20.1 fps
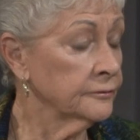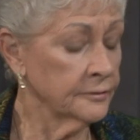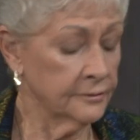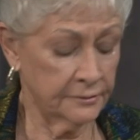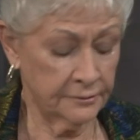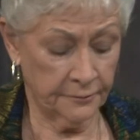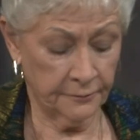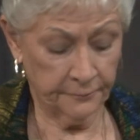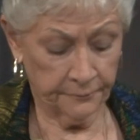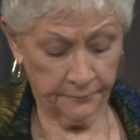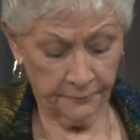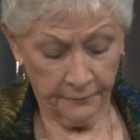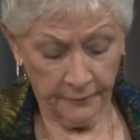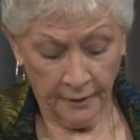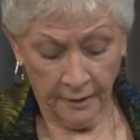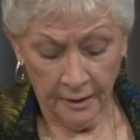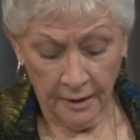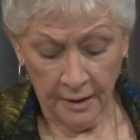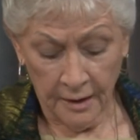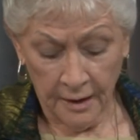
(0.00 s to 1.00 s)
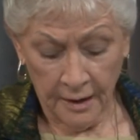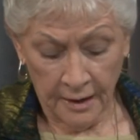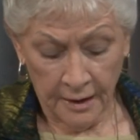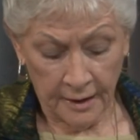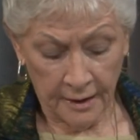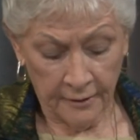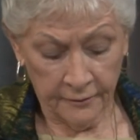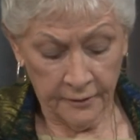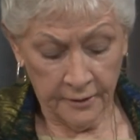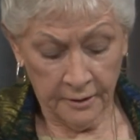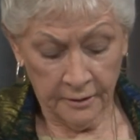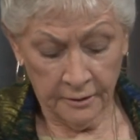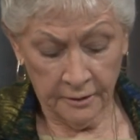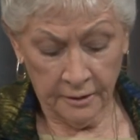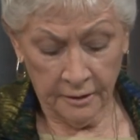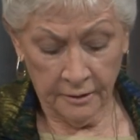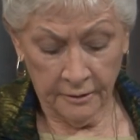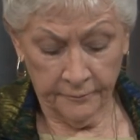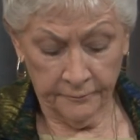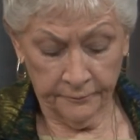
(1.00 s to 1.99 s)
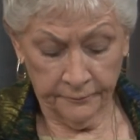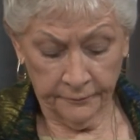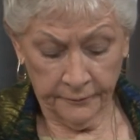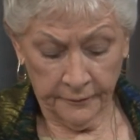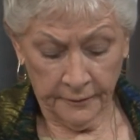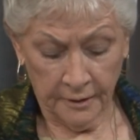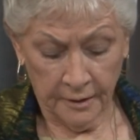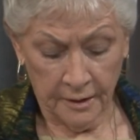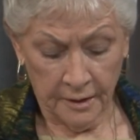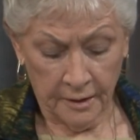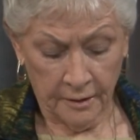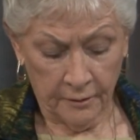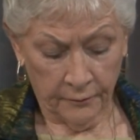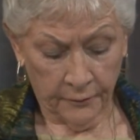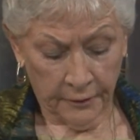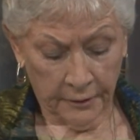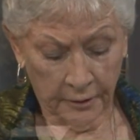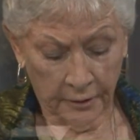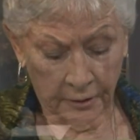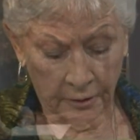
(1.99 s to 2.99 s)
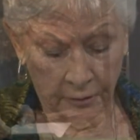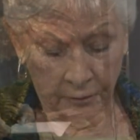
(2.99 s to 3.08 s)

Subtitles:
So. And then we can go